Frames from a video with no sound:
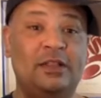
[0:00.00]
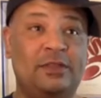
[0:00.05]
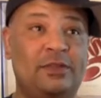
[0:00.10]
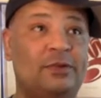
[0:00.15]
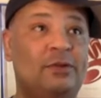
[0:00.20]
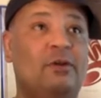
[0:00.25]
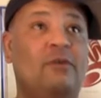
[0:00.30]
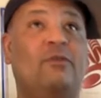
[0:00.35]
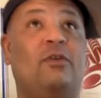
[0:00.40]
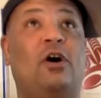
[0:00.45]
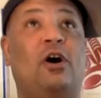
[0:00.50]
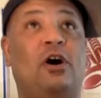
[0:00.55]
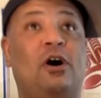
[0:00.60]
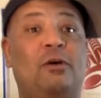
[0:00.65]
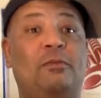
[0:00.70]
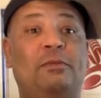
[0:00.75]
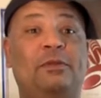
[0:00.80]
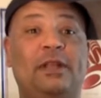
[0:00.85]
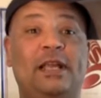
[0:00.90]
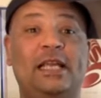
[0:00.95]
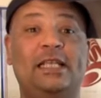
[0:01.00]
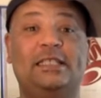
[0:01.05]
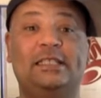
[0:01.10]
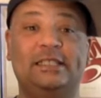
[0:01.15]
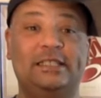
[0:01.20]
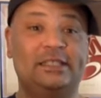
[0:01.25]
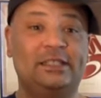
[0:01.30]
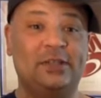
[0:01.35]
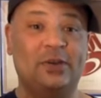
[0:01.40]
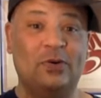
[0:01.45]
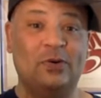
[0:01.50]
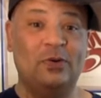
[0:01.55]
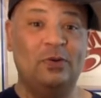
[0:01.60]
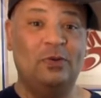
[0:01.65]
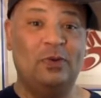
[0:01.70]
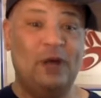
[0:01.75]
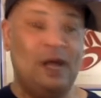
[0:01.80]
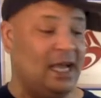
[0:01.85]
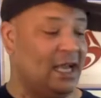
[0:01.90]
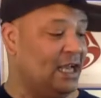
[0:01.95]
through, of all places, Total
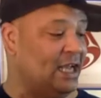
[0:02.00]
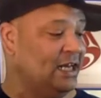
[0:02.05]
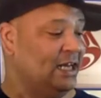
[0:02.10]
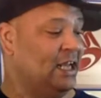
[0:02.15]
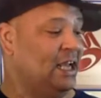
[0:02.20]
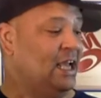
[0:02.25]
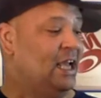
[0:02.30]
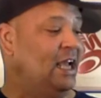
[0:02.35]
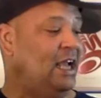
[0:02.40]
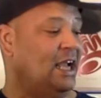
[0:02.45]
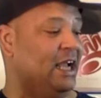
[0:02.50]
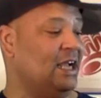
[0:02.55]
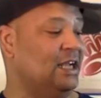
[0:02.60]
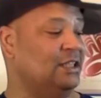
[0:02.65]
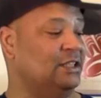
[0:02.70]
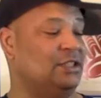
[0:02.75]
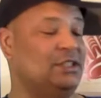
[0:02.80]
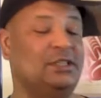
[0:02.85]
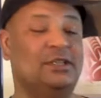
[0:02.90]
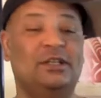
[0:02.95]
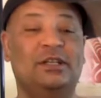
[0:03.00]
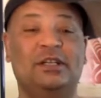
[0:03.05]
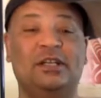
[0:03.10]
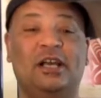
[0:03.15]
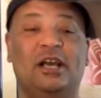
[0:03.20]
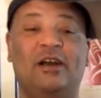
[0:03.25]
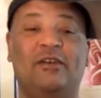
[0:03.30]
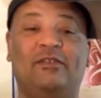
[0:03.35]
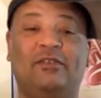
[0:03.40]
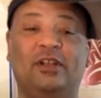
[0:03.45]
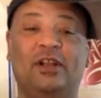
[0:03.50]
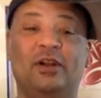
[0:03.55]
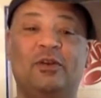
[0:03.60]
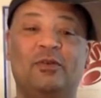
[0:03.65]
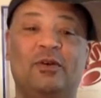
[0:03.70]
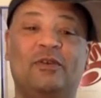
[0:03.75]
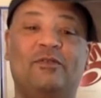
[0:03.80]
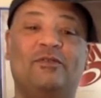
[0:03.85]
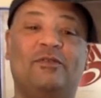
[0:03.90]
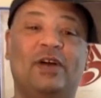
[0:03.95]
Wine. And sure enough, look
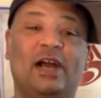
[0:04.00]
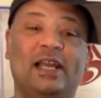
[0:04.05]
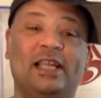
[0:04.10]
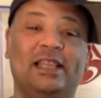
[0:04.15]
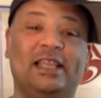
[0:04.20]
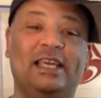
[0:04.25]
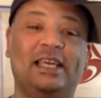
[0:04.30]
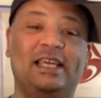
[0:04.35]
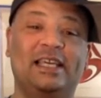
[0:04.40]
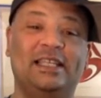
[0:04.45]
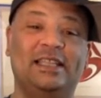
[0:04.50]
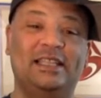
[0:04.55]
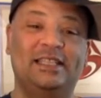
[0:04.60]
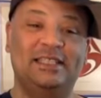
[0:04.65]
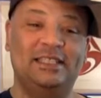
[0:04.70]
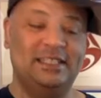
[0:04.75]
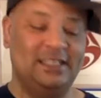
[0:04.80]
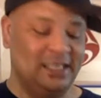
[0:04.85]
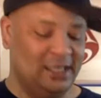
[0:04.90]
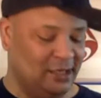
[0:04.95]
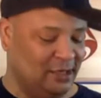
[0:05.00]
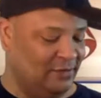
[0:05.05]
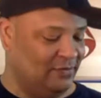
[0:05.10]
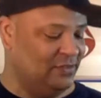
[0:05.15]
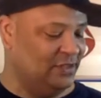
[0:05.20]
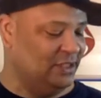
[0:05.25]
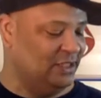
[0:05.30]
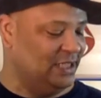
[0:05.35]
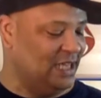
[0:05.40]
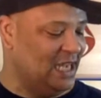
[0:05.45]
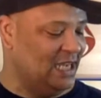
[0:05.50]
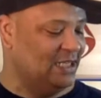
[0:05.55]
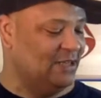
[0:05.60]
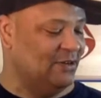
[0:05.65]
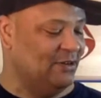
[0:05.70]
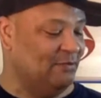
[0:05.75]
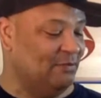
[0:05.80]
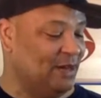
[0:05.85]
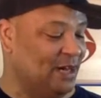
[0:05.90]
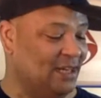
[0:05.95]
what finally hit the shelf
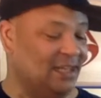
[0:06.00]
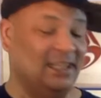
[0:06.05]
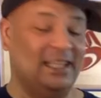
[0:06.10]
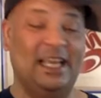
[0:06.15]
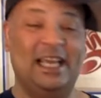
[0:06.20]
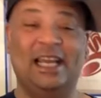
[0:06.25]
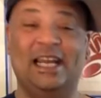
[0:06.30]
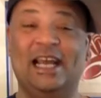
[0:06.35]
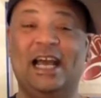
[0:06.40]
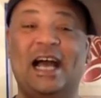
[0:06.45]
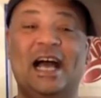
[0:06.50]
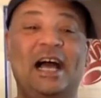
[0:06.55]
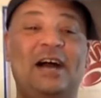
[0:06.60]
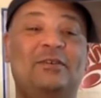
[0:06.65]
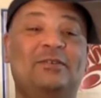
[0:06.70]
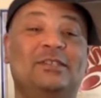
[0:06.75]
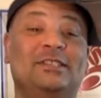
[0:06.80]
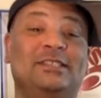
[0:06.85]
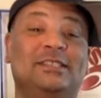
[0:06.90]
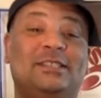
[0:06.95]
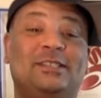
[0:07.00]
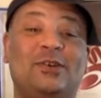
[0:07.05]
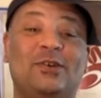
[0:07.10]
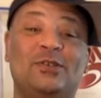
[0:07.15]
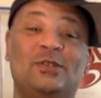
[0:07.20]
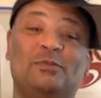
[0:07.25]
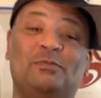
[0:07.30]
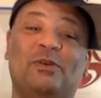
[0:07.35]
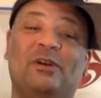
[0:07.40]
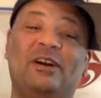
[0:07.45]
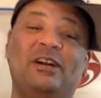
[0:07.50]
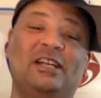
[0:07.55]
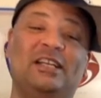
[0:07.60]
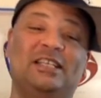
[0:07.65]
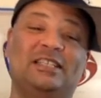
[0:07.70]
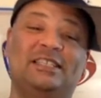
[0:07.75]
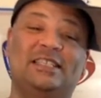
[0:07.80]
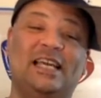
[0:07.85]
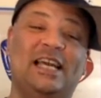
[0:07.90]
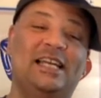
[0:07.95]
Chateau Montelena. I was so sprung and
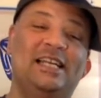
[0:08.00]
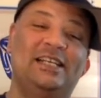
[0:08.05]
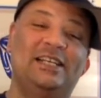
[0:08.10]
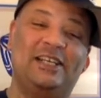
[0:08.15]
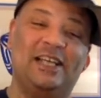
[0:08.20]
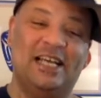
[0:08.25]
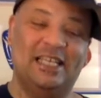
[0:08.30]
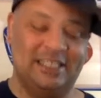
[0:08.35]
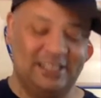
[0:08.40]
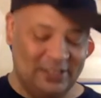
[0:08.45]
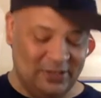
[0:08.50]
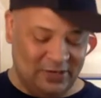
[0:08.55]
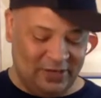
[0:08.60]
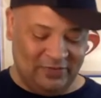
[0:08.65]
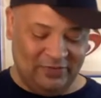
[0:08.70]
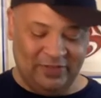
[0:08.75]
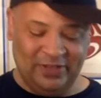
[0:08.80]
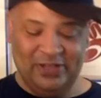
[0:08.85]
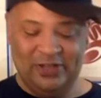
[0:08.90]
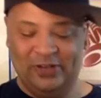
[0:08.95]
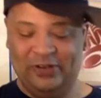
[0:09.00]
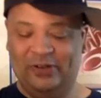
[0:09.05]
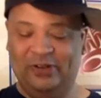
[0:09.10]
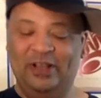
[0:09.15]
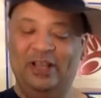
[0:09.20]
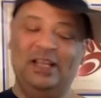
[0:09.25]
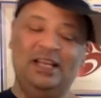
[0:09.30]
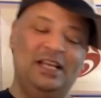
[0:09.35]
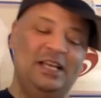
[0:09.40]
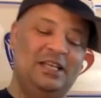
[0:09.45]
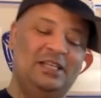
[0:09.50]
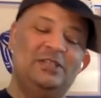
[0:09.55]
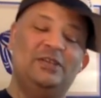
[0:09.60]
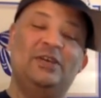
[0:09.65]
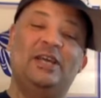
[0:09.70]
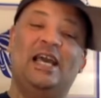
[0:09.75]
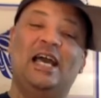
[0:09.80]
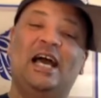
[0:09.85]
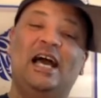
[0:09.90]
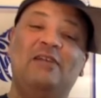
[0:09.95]
excited. You guys don't even know. So,
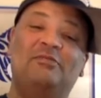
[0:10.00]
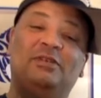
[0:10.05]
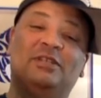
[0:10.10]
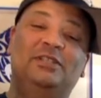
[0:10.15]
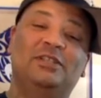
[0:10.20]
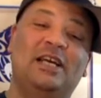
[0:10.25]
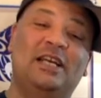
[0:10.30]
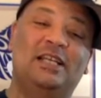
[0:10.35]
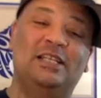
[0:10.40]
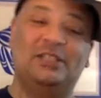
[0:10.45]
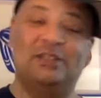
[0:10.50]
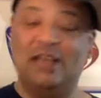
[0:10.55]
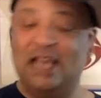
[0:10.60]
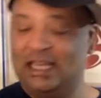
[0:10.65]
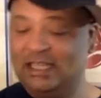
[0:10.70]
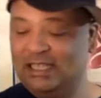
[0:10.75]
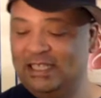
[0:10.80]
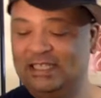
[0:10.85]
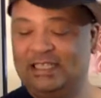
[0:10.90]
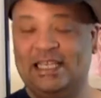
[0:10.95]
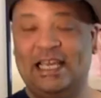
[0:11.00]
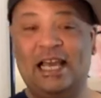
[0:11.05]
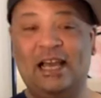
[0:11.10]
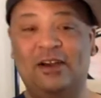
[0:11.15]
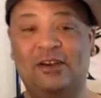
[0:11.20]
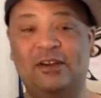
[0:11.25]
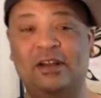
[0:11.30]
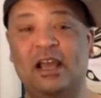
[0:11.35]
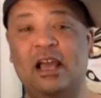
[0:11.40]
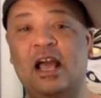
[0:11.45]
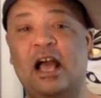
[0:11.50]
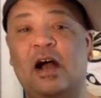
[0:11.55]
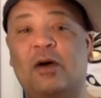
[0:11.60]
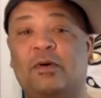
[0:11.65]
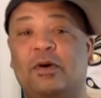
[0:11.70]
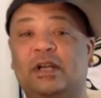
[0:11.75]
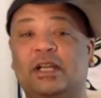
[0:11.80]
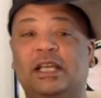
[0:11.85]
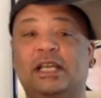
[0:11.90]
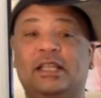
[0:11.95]
yeah, I've been trying to track these down. I
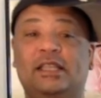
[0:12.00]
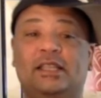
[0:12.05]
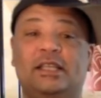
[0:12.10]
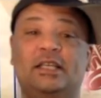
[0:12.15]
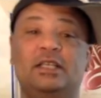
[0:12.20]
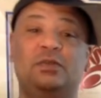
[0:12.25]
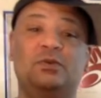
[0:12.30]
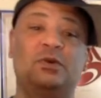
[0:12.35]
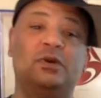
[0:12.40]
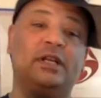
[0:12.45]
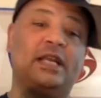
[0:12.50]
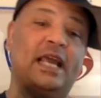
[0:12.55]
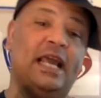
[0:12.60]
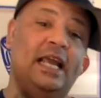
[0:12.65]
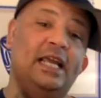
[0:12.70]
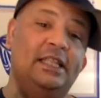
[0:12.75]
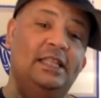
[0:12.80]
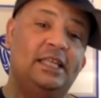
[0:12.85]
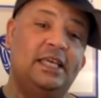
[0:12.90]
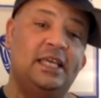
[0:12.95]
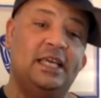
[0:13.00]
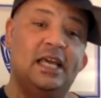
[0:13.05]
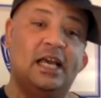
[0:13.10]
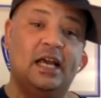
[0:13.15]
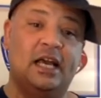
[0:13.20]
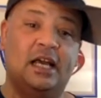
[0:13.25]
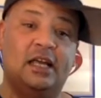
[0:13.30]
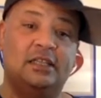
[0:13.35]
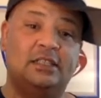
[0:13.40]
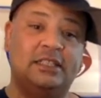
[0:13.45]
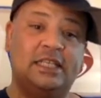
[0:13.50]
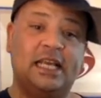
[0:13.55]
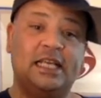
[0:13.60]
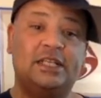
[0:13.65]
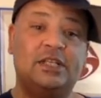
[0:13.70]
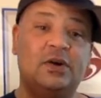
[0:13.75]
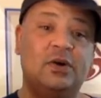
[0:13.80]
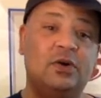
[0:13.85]
want to get this one and the uh, Chateau